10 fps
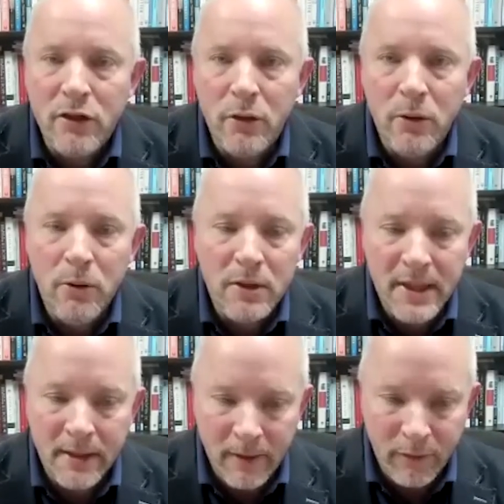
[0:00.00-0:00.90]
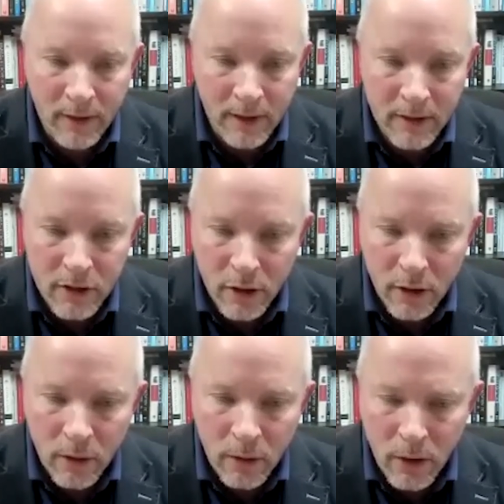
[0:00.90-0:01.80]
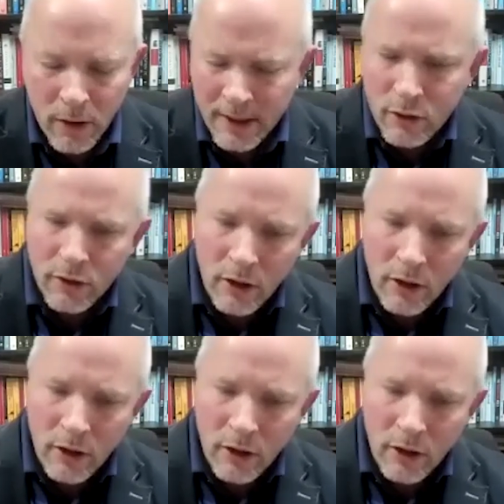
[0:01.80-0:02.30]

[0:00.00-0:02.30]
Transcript: to South Africa. So got into